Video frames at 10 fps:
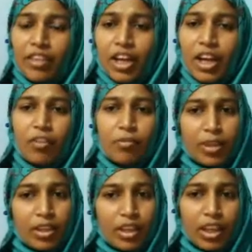we have
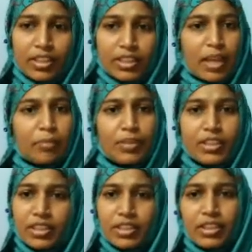many
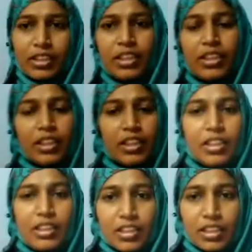examples in it.
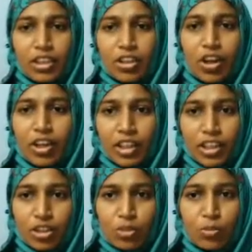It is in your
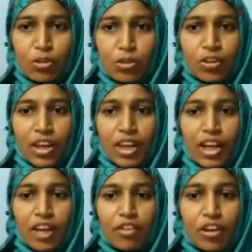textbook. You can
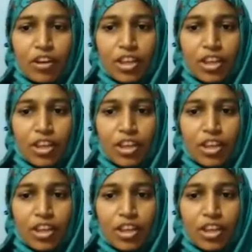have your